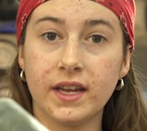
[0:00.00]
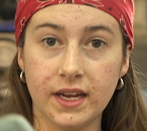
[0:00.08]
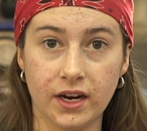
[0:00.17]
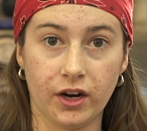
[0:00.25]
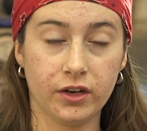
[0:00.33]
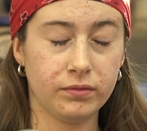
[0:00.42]

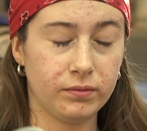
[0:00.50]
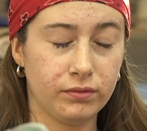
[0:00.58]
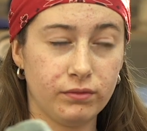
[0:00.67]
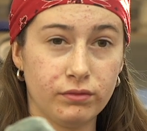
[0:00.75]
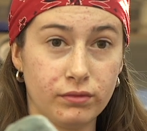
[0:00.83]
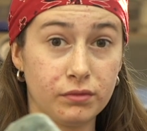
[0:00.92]
here
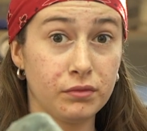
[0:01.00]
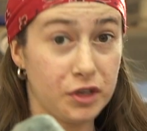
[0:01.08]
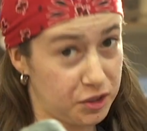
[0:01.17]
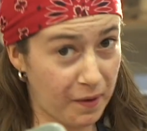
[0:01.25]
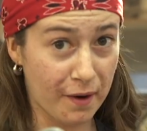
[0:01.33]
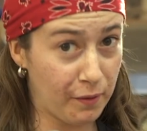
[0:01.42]

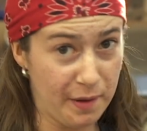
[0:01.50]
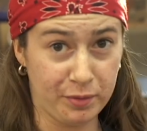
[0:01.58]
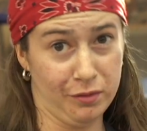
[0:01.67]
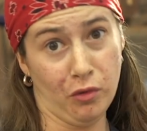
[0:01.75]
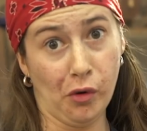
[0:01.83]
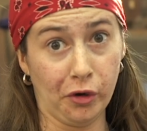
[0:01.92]
is my
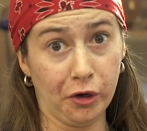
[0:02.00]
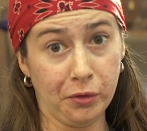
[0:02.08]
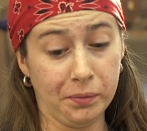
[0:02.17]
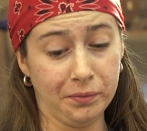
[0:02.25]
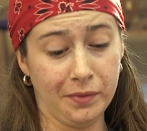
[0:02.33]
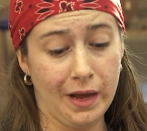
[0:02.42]
wiper motor,
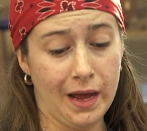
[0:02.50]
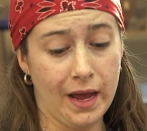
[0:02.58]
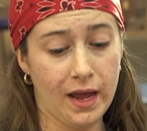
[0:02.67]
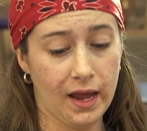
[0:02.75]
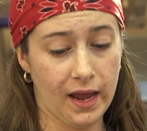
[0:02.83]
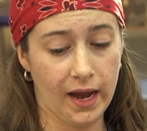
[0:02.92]

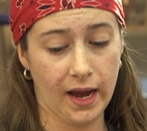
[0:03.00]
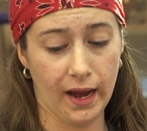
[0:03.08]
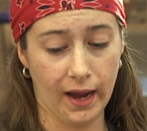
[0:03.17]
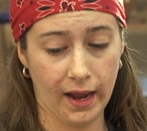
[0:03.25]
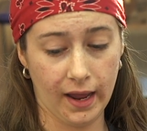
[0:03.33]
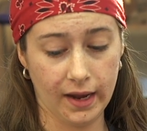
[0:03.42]

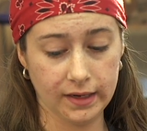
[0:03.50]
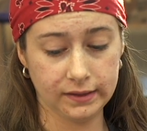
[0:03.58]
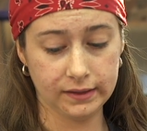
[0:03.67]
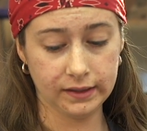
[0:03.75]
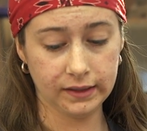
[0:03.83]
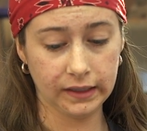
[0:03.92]
and
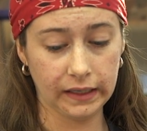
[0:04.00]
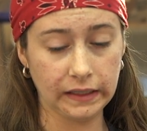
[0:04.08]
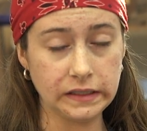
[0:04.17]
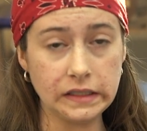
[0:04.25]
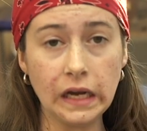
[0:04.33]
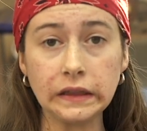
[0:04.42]

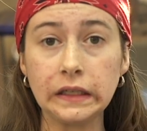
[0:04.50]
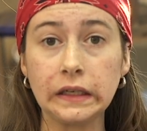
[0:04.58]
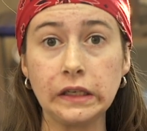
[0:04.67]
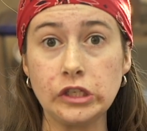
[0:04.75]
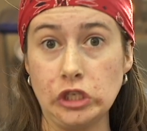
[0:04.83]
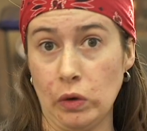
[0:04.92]
it's not
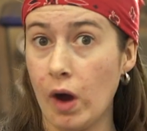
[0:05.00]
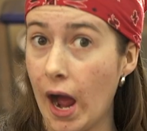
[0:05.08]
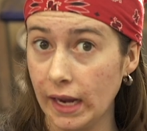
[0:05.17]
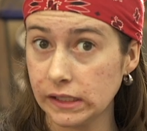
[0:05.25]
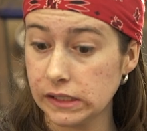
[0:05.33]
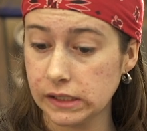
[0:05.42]
looking too
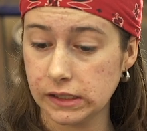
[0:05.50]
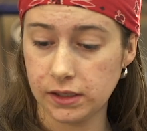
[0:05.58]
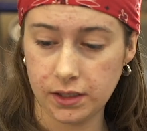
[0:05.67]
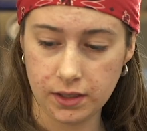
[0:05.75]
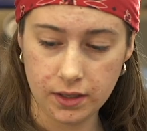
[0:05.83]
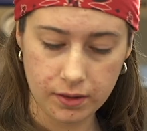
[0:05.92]
hot,
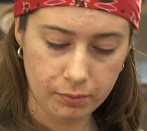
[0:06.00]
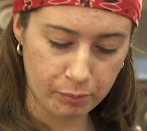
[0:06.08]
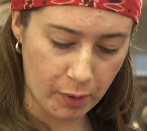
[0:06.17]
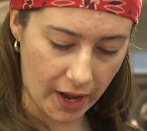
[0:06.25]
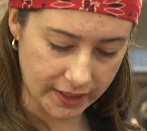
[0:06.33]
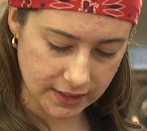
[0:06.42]

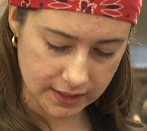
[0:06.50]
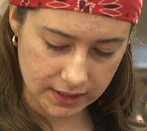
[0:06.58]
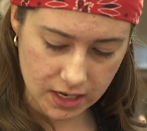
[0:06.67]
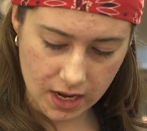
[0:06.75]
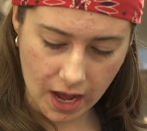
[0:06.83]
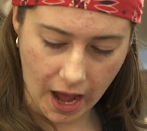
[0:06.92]

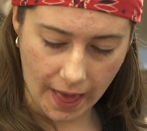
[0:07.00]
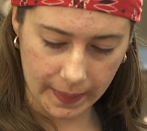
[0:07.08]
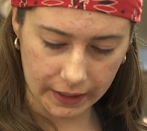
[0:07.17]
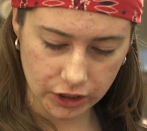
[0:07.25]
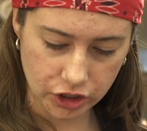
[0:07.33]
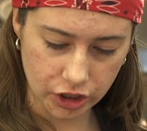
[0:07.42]
but I
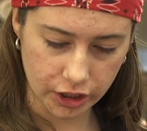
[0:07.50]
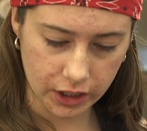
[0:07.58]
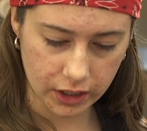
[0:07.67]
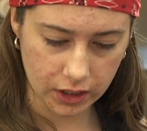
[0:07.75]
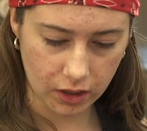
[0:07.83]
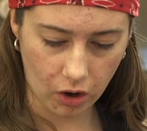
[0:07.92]
think it should
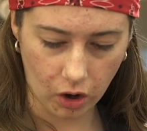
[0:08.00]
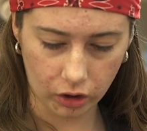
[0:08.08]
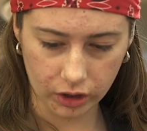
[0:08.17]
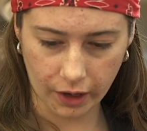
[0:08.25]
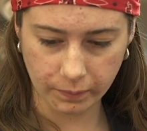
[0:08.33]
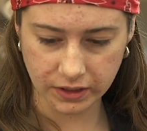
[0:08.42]

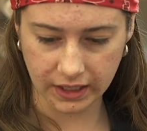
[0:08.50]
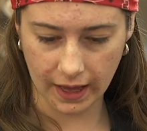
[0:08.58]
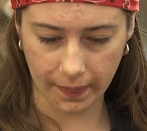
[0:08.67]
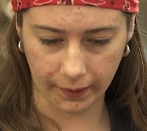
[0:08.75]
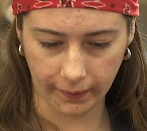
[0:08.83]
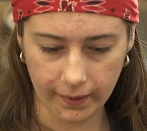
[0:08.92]
all come
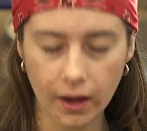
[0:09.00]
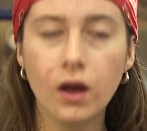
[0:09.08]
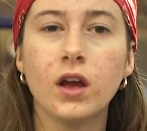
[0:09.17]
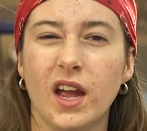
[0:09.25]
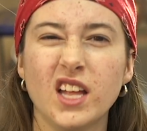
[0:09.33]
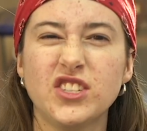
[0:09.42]
together.
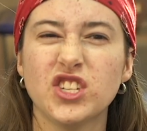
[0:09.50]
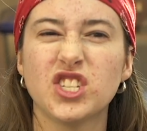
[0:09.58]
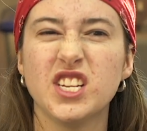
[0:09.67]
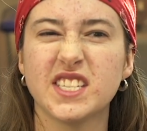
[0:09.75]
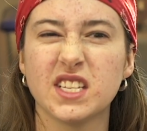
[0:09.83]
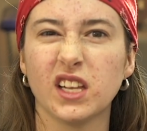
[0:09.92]
It
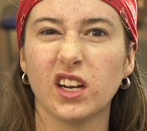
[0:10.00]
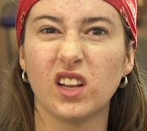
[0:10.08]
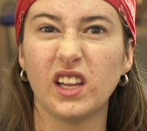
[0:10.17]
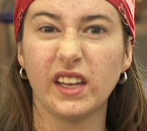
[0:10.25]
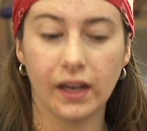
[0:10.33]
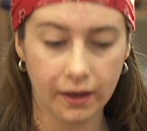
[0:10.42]
just needs a little
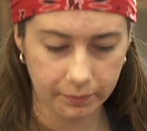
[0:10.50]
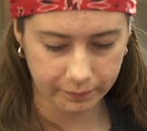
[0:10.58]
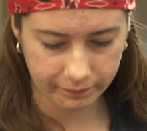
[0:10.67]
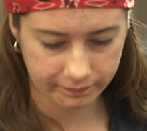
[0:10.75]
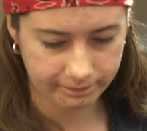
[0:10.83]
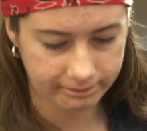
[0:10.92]
cleaning.
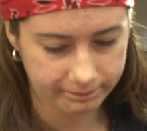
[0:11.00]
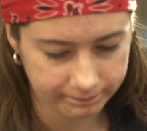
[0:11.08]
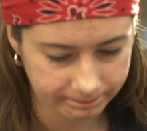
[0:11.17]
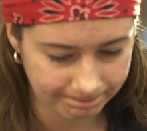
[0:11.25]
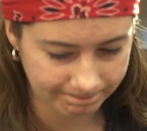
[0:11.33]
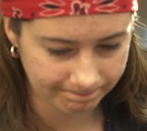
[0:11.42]

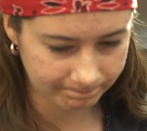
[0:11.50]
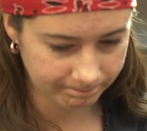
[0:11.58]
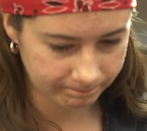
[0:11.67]
The most